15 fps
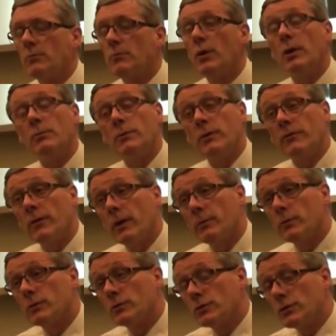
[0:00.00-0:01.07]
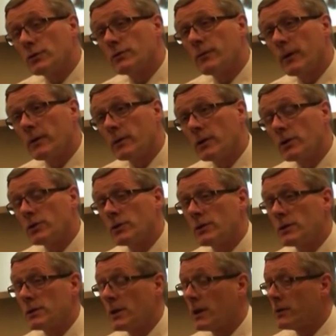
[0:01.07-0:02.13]
Pulmonary Fibrosis
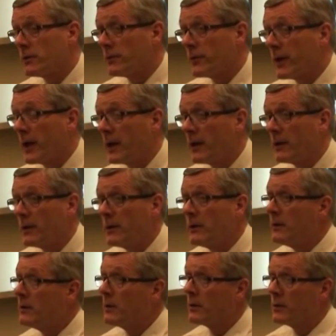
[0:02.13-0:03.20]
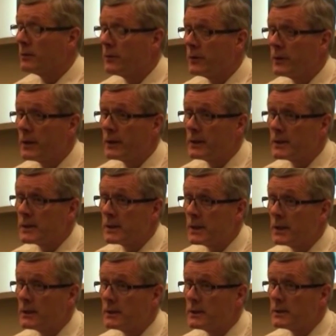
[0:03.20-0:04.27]
foundations either of Canada or the United
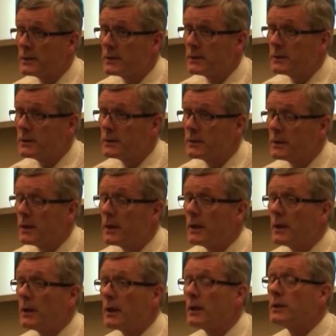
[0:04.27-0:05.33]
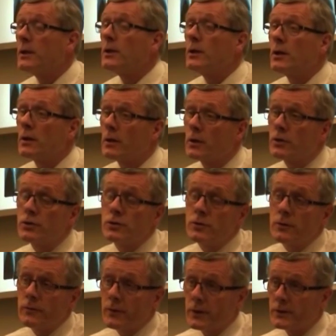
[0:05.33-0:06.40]
States, and then large
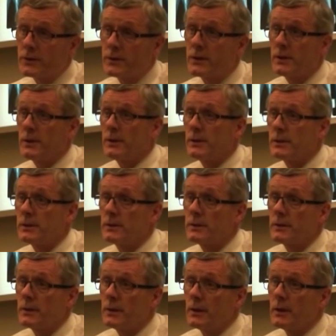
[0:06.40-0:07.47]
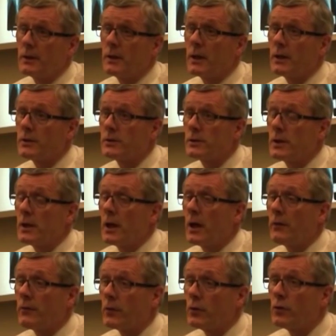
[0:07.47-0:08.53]
universities that
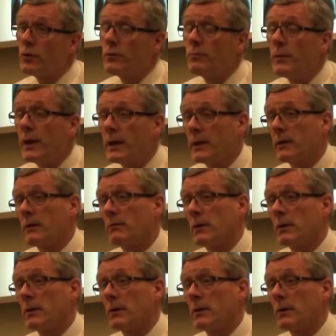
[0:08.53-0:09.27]
have a good medical